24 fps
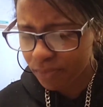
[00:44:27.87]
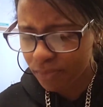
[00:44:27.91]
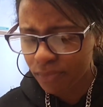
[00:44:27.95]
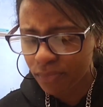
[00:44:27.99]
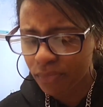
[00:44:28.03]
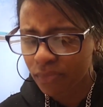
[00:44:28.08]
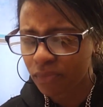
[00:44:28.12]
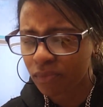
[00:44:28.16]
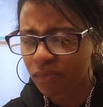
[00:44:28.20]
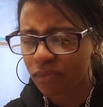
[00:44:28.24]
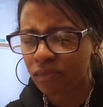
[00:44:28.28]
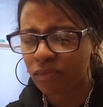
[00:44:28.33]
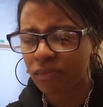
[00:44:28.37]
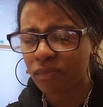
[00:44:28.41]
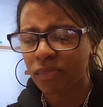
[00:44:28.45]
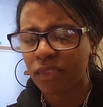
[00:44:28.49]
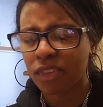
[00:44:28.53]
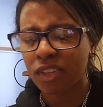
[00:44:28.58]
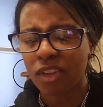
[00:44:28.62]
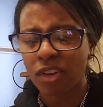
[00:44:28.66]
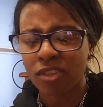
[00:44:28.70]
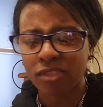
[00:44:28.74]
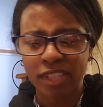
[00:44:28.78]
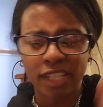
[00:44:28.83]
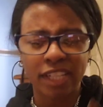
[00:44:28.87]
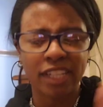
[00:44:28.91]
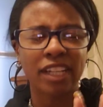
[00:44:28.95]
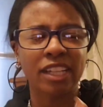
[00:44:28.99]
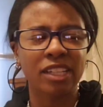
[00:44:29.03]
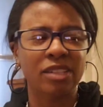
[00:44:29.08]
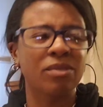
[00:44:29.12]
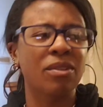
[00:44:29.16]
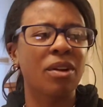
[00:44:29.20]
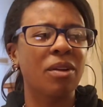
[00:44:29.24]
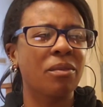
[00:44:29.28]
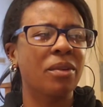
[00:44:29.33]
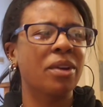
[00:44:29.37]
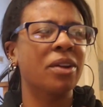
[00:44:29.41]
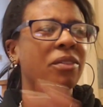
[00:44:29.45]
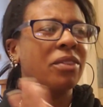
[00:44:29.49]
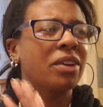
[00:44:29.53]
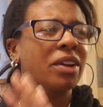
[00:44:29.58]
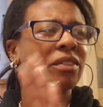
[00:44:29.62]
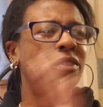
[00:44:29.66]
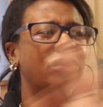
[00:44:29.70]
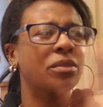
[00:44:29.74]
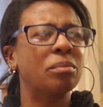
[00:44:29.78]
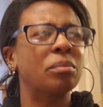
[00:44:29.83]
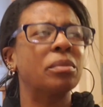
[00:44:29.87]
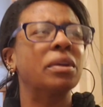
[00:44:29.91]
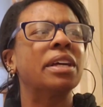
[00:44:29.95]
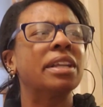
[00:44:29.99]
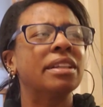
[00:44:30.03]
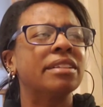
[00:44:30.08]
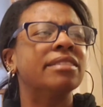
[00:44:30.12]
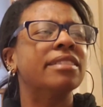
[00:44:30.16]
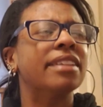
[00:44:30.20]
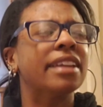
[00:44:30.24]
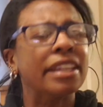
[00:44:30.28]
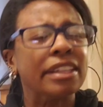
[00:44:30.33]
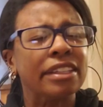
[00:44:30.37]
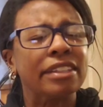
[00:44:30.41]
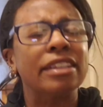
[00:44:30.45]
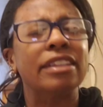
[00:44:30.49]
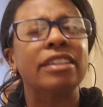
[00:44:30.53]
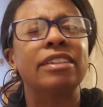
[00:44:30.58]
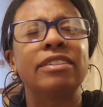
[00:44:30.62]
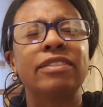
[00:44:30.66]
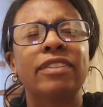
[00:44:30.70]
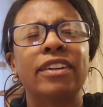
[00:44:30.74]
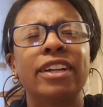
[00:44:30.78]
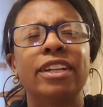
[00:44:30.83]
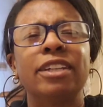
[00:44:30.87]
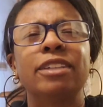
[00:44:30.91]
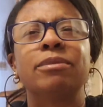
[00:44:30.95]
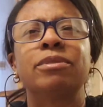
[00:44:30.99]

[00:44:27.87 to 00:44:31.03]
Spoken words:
don't take this the wrong way or whatever, but it's funny. So